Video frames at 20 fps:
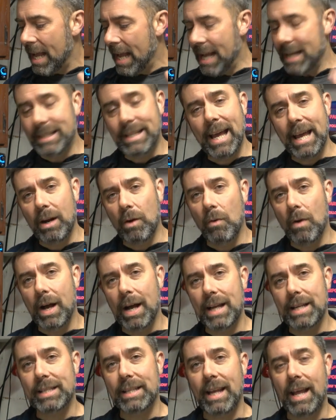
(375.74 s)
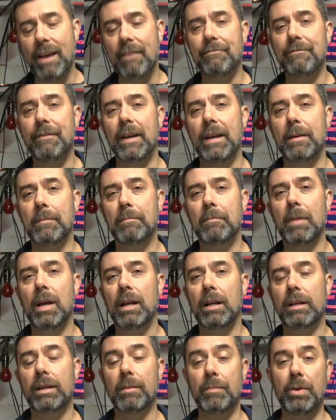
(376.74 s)
Antenna-wise, an FM
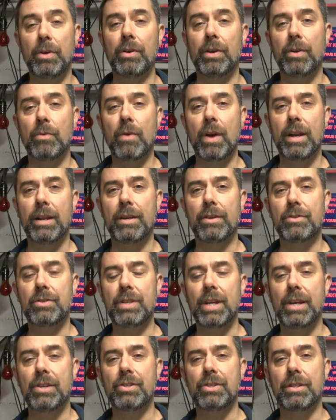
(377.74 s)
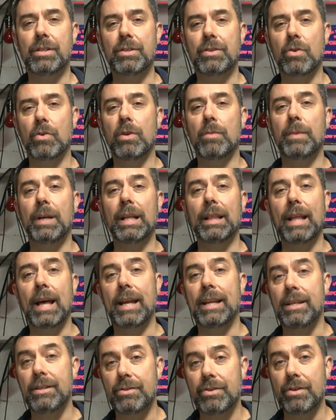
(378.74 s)
community radio station is going to be a
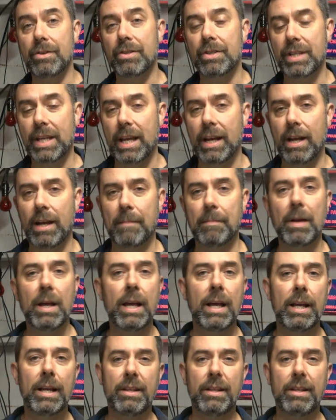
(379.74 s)
lot easier to set up.